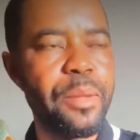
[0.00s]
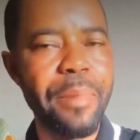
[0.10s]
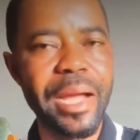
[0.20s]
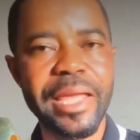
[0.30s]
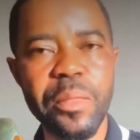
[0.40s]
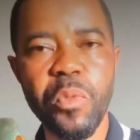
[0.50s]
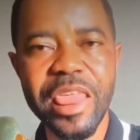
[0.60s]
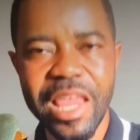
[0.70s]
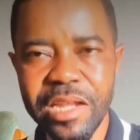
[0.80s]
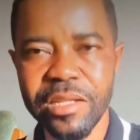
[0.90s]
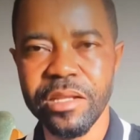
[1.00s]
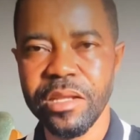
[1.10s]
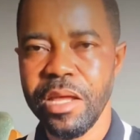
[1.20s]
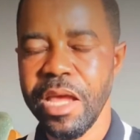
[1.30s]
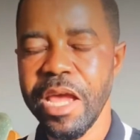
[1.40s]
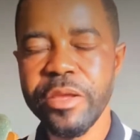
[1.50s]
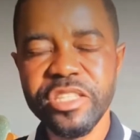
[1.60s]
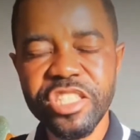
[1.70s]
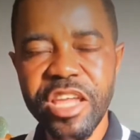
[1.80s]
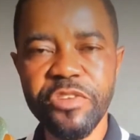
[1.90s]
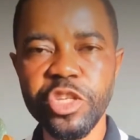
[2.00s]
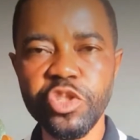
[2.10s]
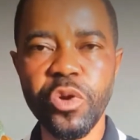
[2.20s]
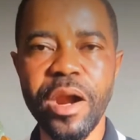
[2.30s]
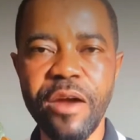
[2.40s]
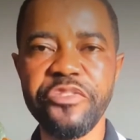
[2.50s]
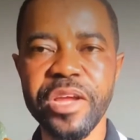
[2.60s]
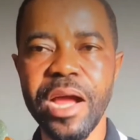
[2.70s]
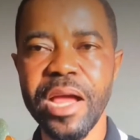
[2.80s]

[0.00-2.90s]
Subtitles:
the market within a given geographical